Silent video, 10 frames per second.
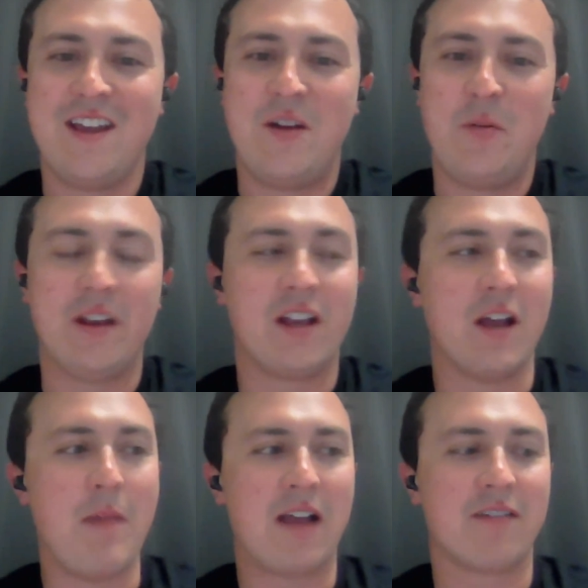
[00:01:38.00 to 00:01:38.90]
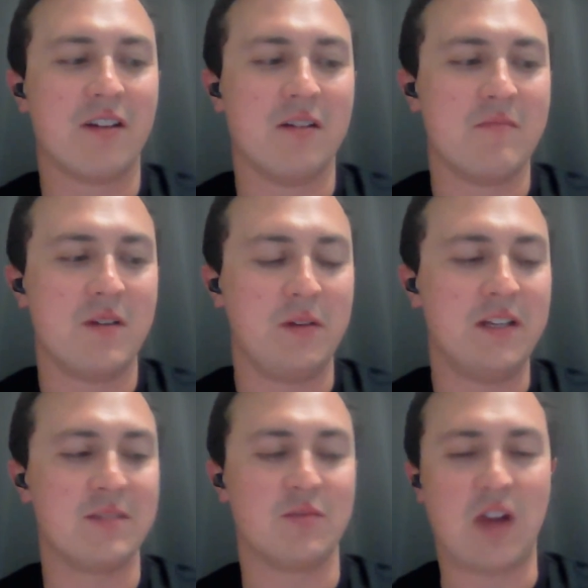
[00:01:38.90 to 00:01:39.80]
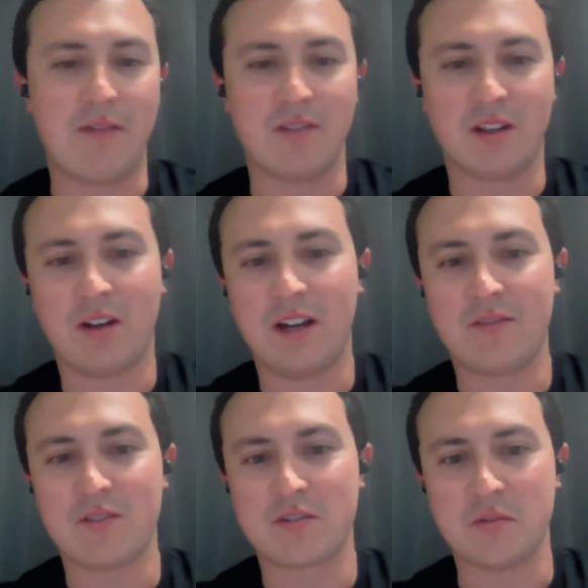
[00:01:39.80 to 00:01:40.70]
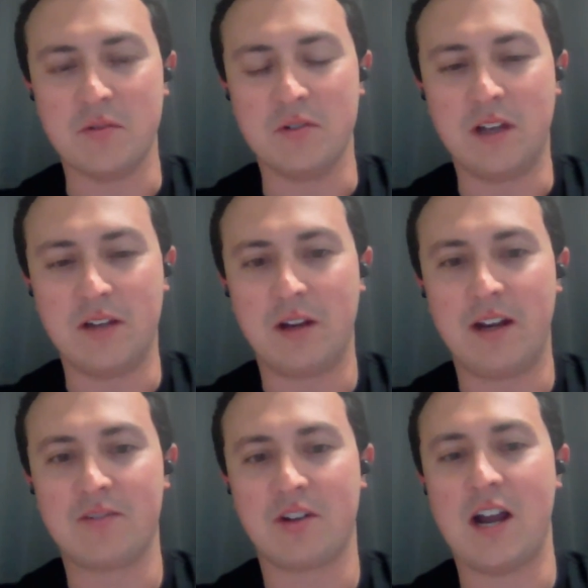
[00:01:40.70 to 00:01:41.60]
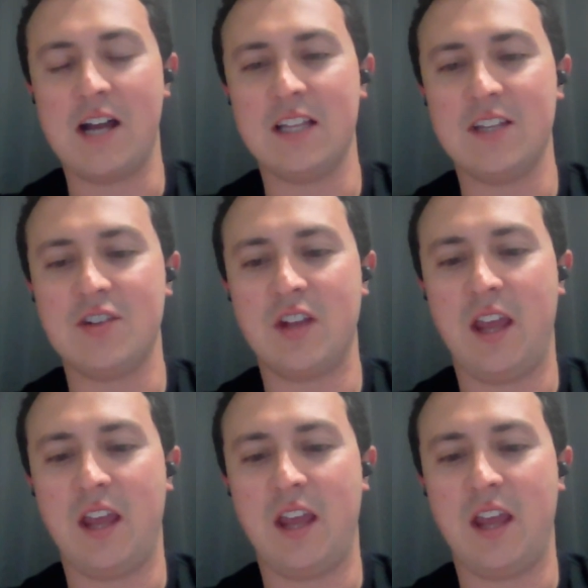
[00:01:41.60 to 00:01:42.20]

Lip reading: had come back we did some traveling right after school, right after college,